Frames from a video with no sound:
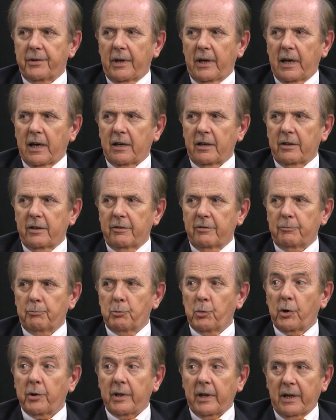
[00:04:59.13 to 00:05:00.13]
They have
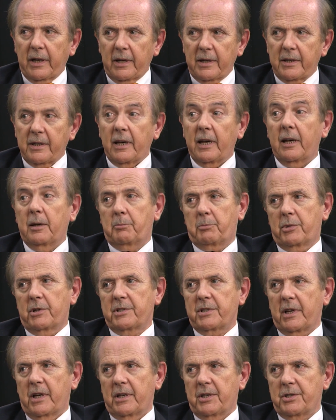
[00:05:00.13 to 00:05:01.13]
more than a
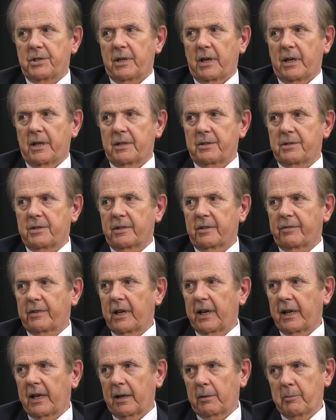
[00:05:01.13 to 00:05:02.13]
10% chance of
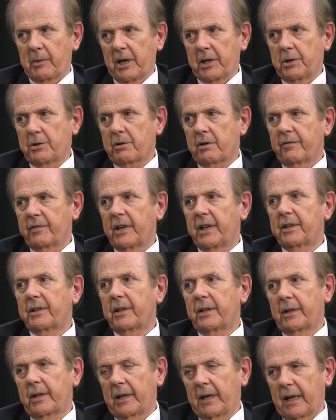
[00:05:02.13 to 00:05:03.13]
getting a major event
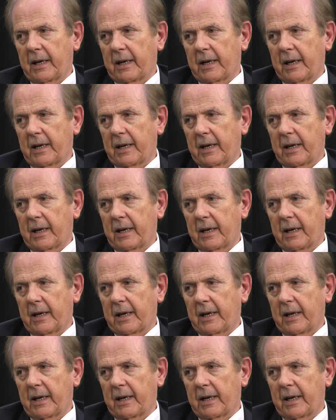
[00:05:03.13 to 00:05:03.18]
in the